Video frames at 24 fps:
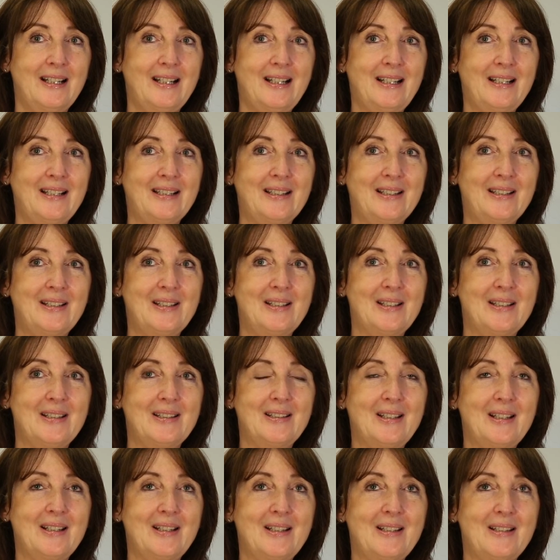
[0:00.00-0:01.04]
and
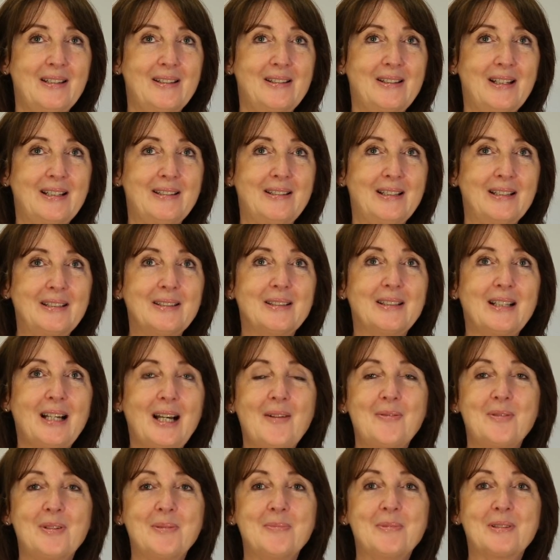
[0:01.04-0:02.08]
they, they didn't
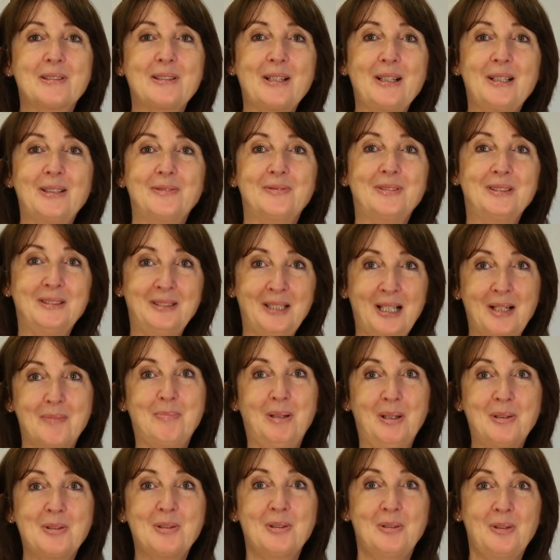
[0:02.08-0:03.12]
have themselves in that
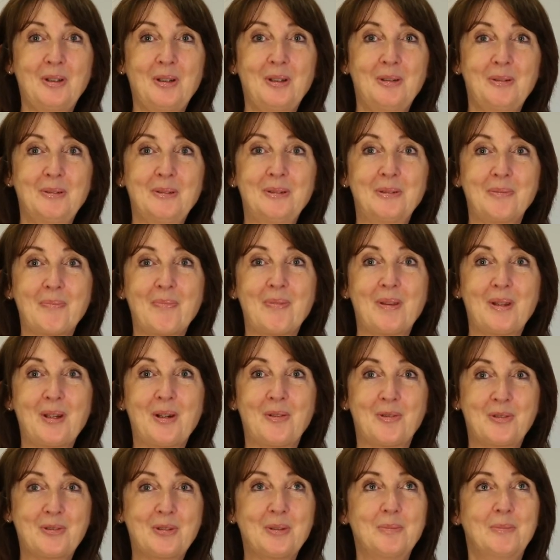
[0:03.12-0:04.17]
pigeonhole
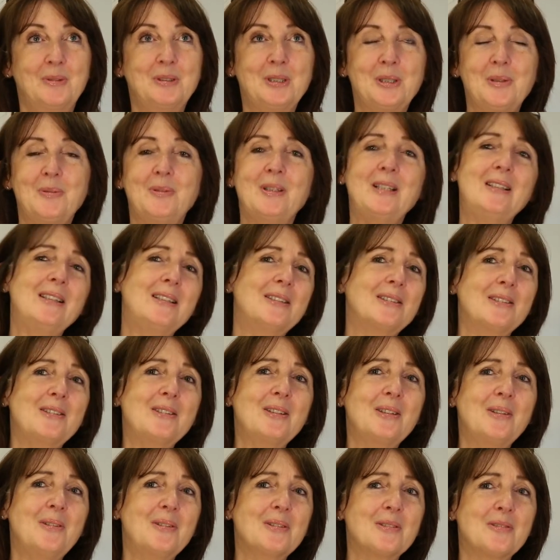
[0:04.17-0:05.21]
of someone who needed to
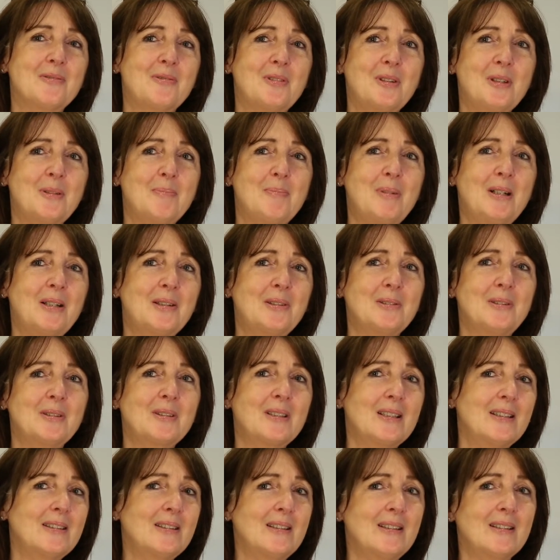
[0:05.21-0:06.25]
use a food bank or
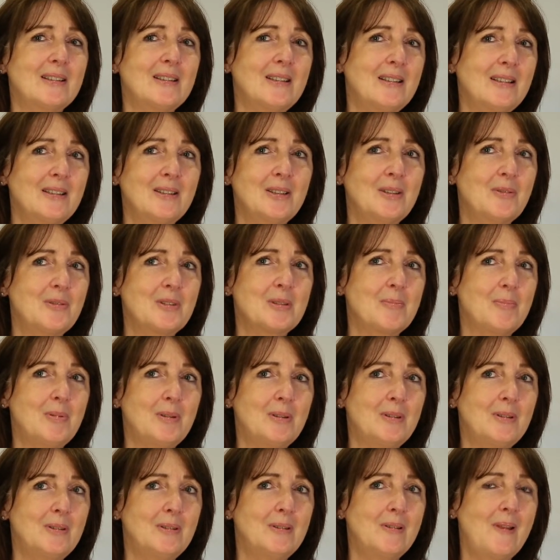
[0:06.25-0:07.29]
get that kind of
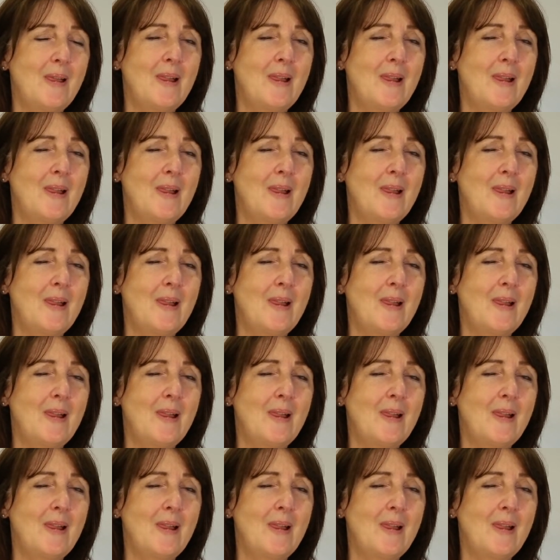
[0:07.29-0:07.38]
support.